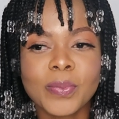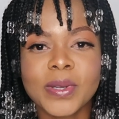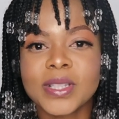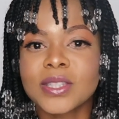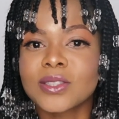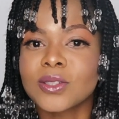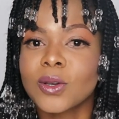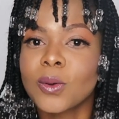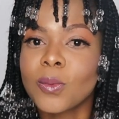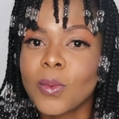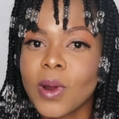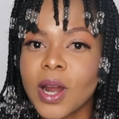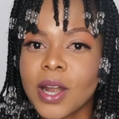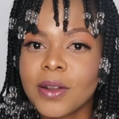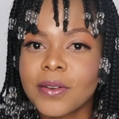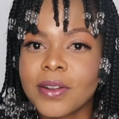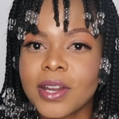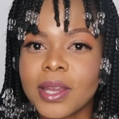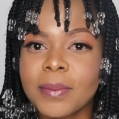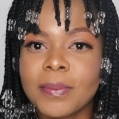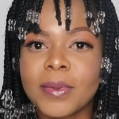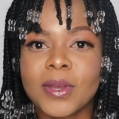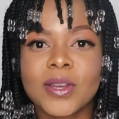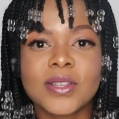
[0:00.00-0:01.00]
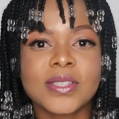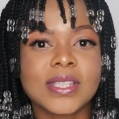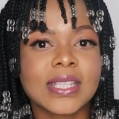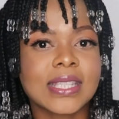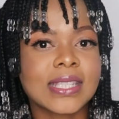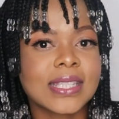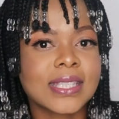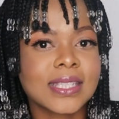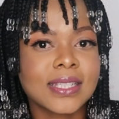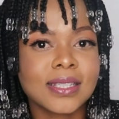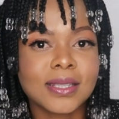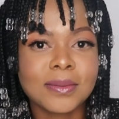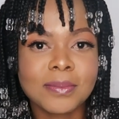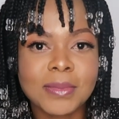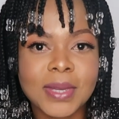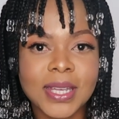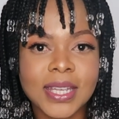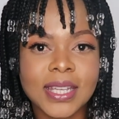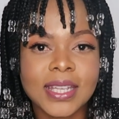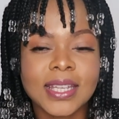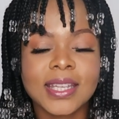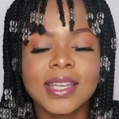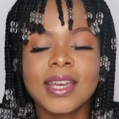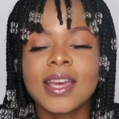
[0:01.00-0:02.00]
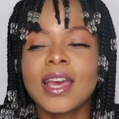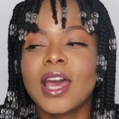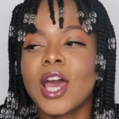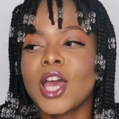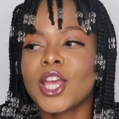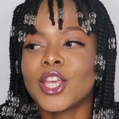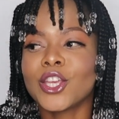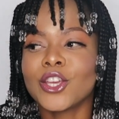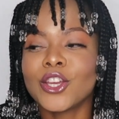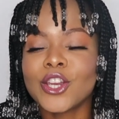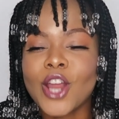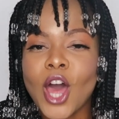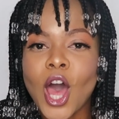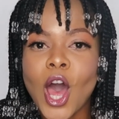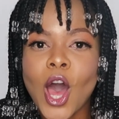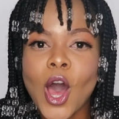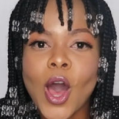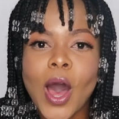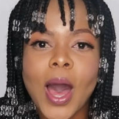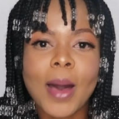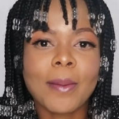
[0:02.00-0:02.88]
but don't worry because it's still me, you know.